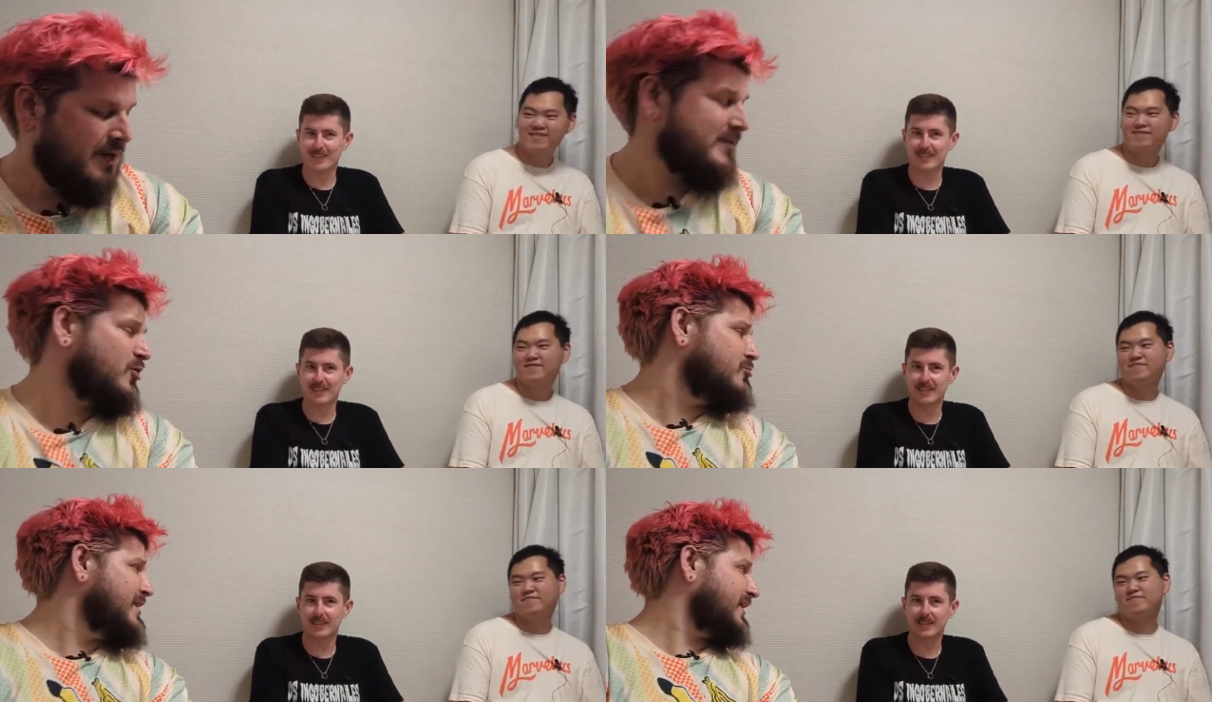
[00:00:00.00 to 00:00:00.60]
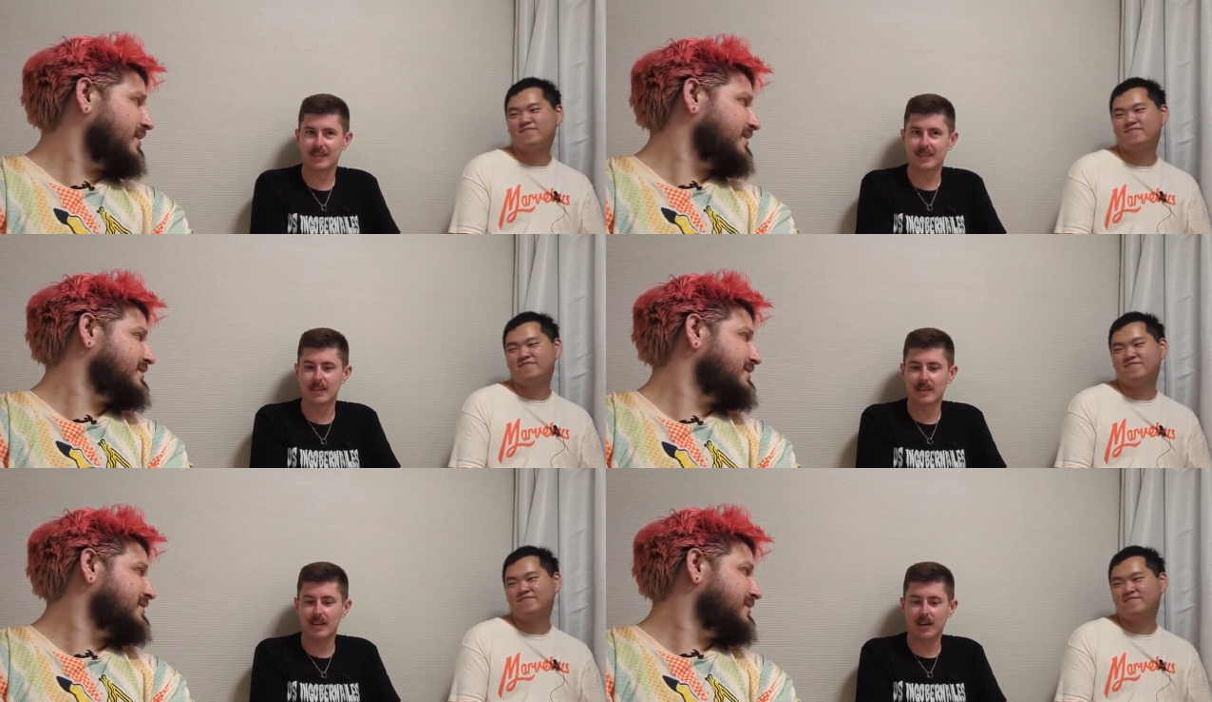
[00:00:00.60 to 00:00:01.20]
Speaker 1: How about your week?
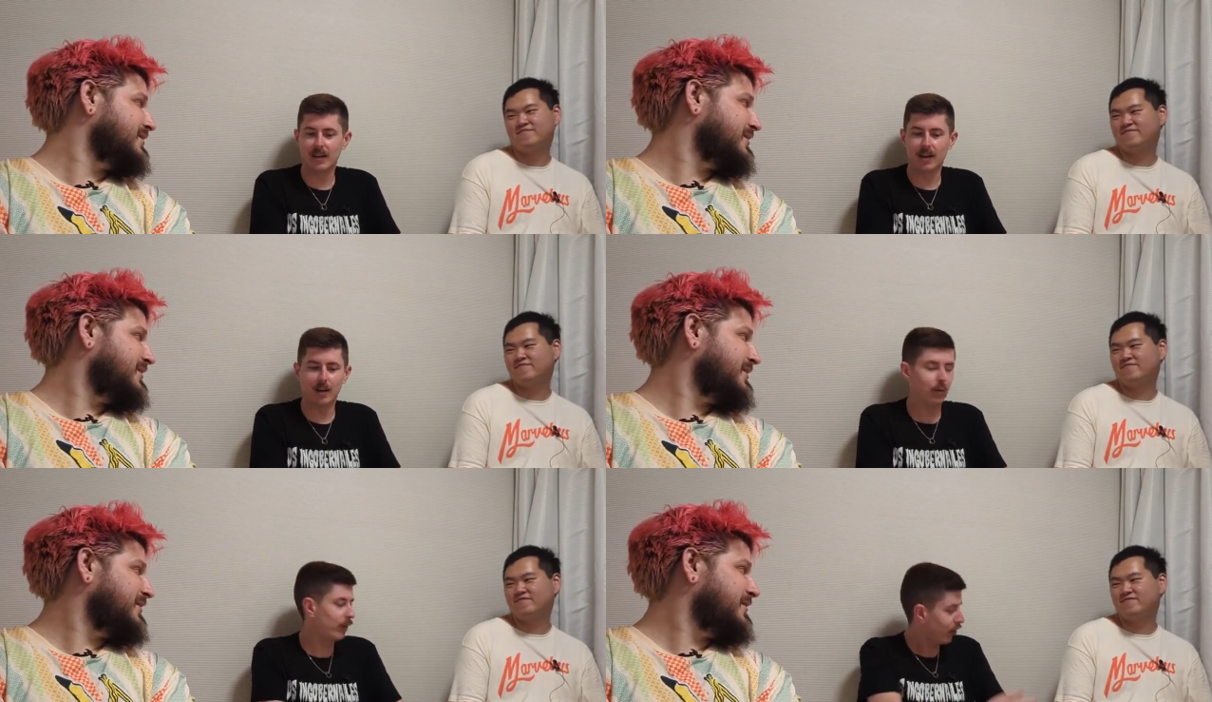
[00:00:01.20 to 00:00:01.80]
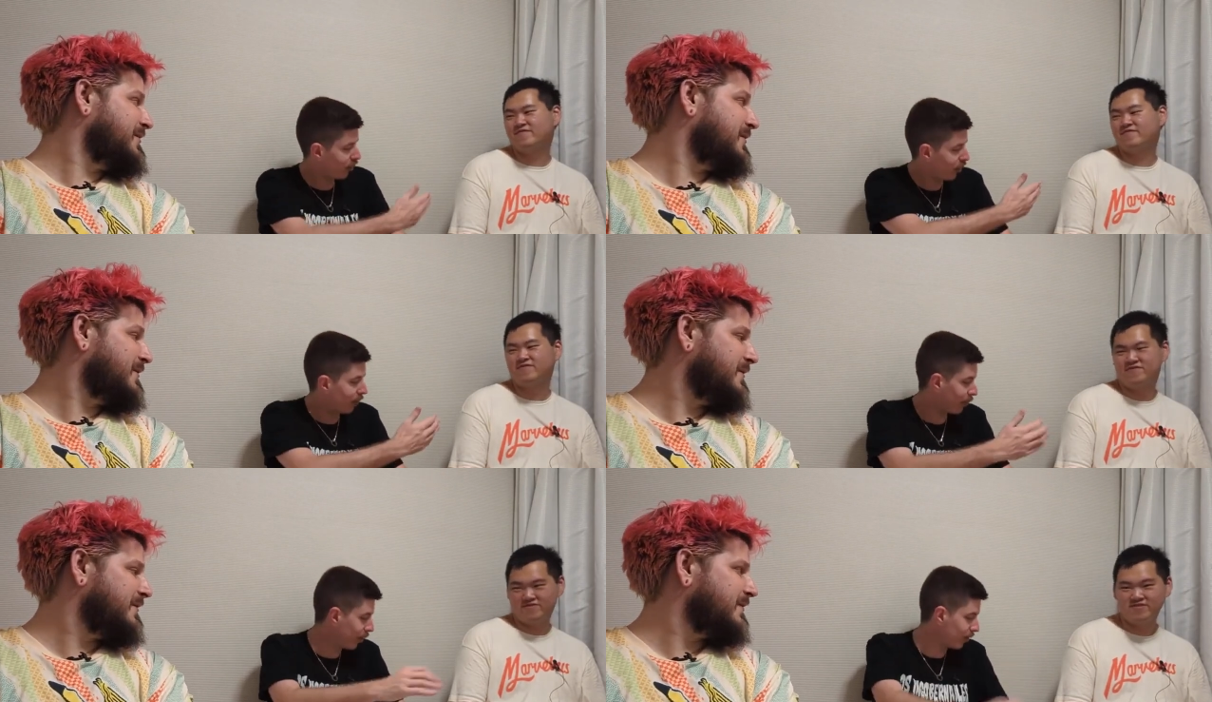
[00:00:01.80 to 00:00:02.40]
Speaker 2: Uh, we'll go to
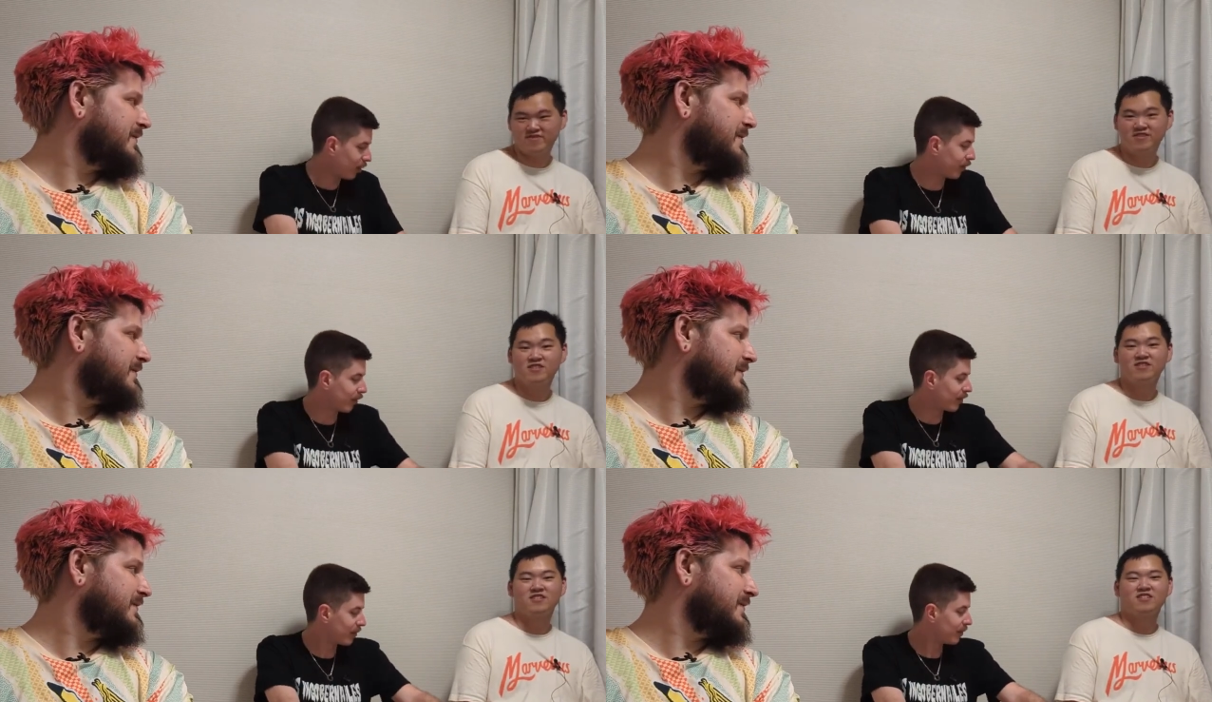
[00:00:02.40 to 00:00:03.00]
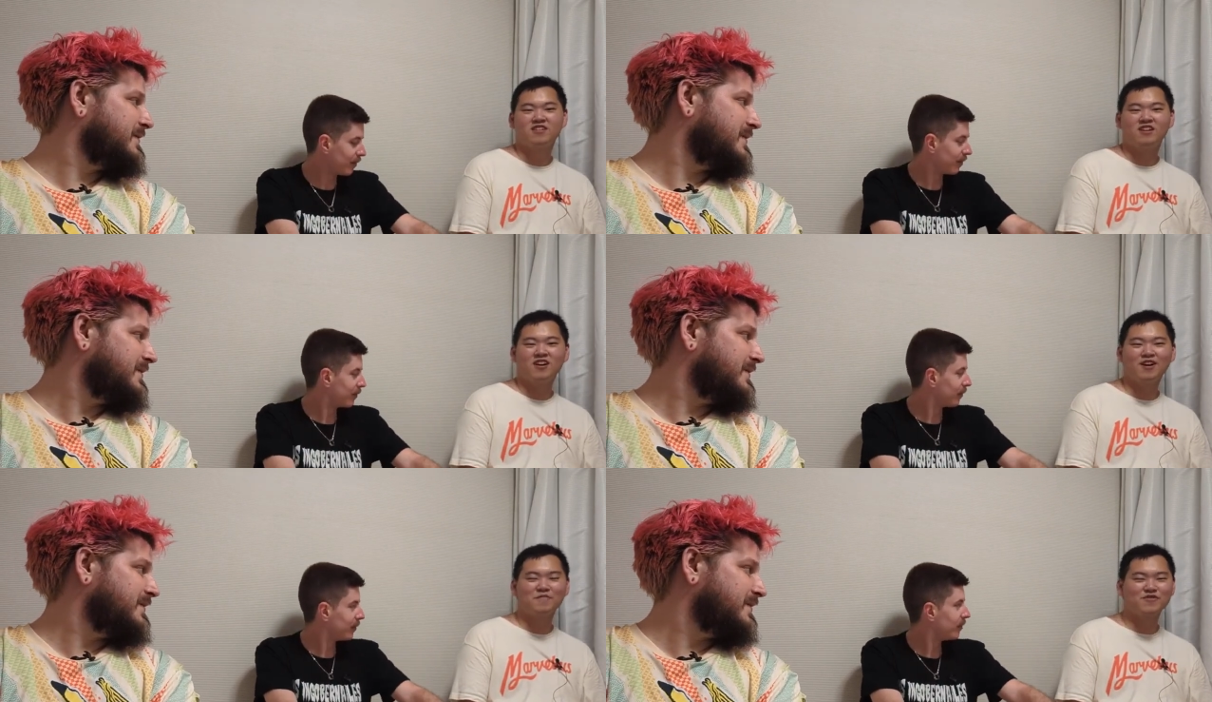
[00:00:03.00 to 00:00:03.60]
Tom. We'll go to Tom first.
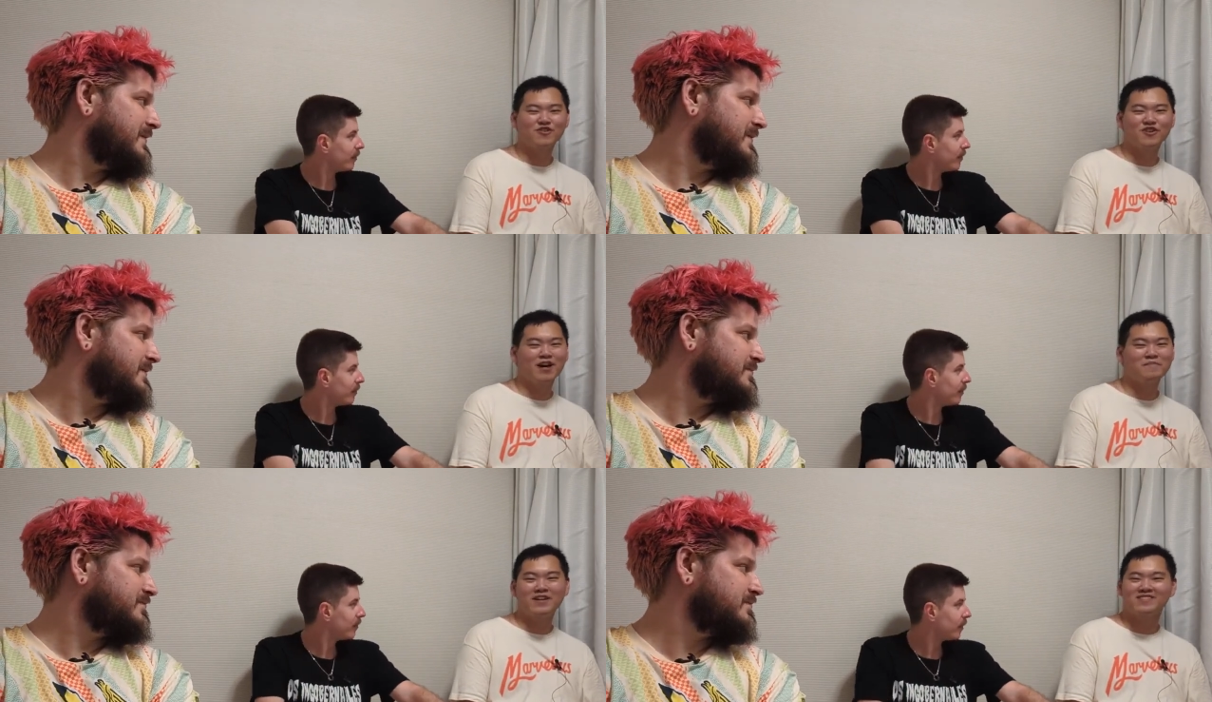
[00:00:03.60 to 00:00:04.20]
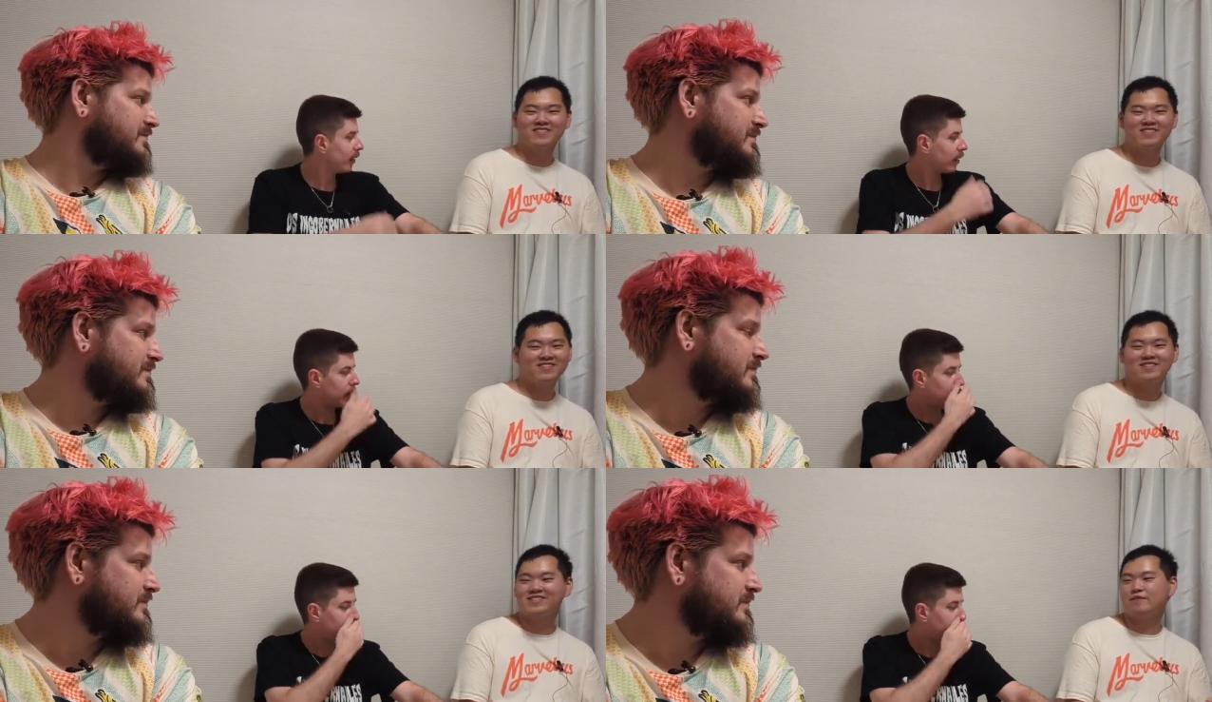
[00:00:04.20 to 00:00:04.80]
Um, so I basically
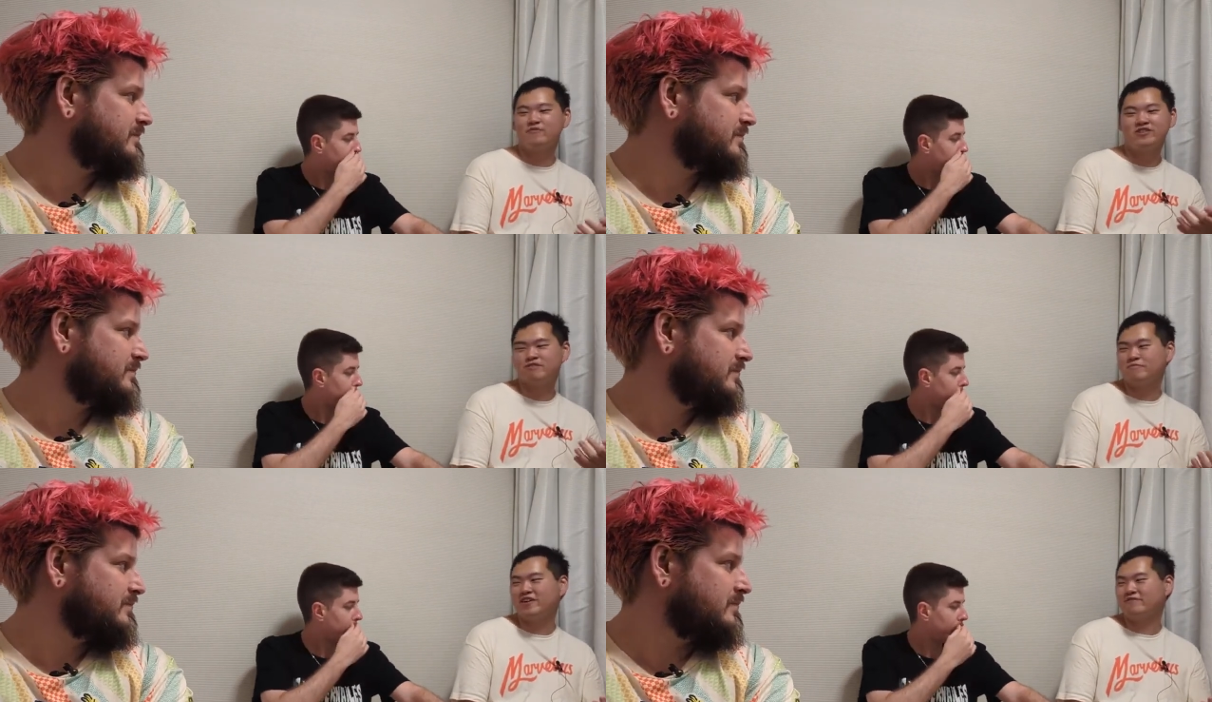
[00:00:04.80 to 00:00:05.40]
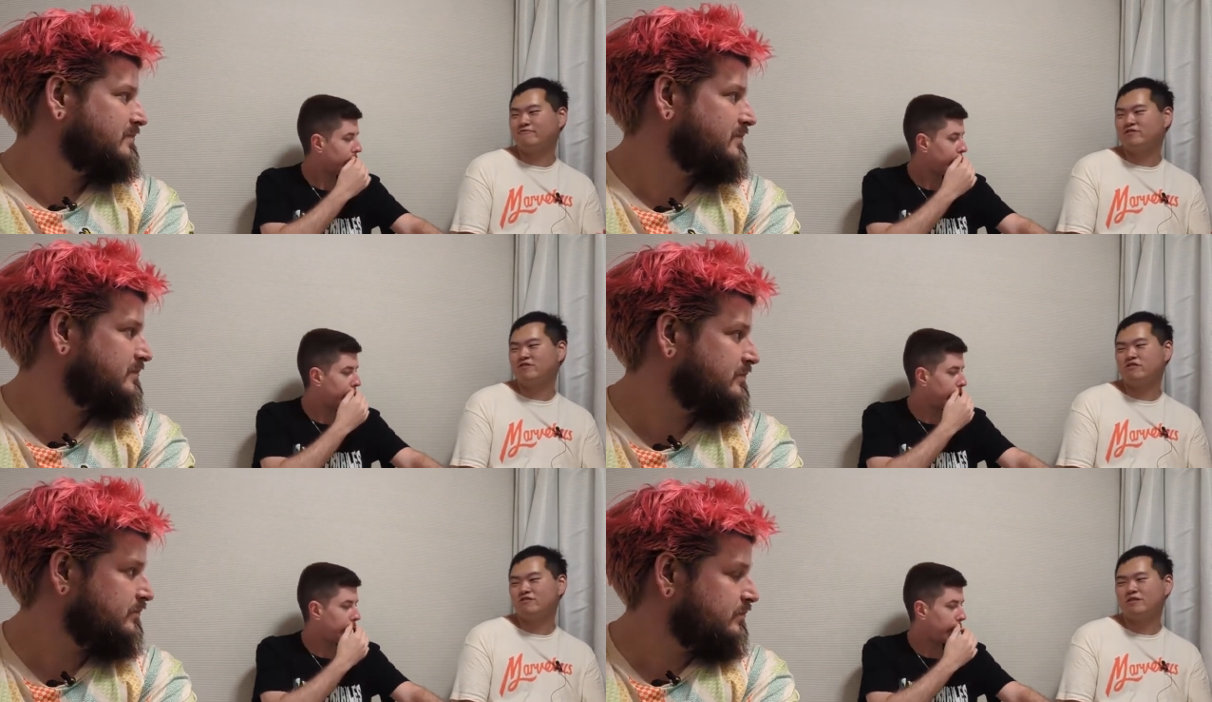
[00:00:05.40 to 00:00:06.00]
did the same week as Ben
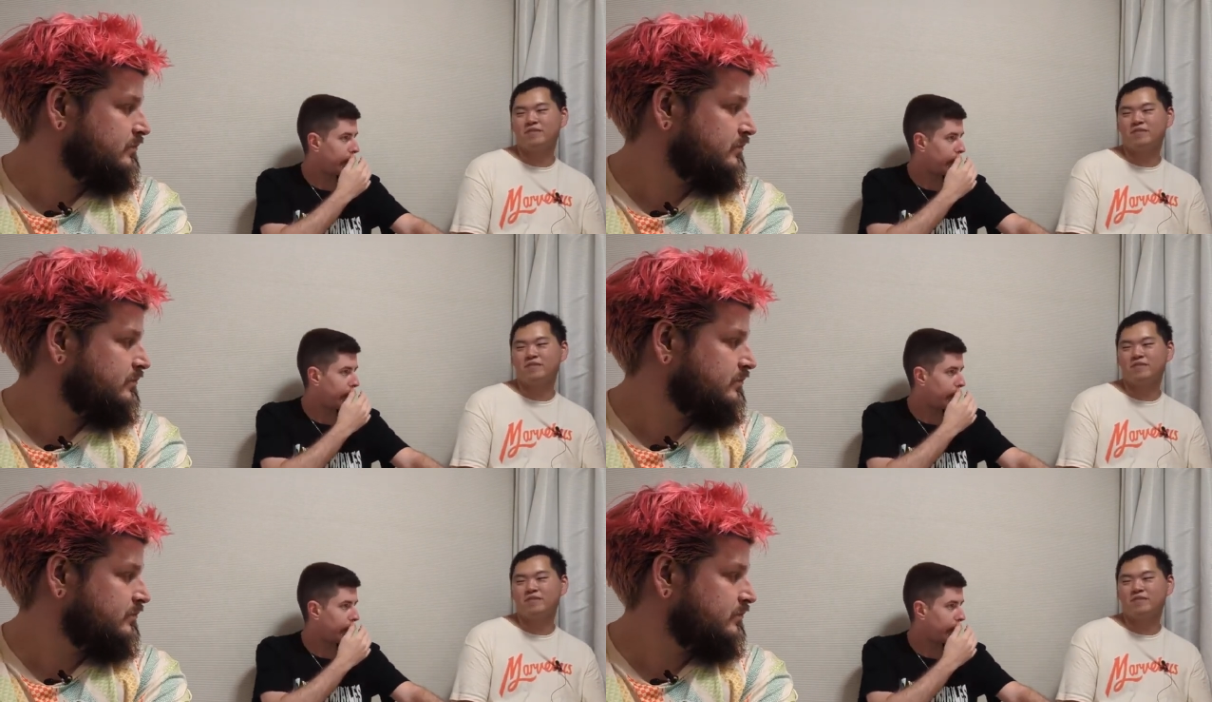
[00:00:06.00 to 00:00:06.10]
with just a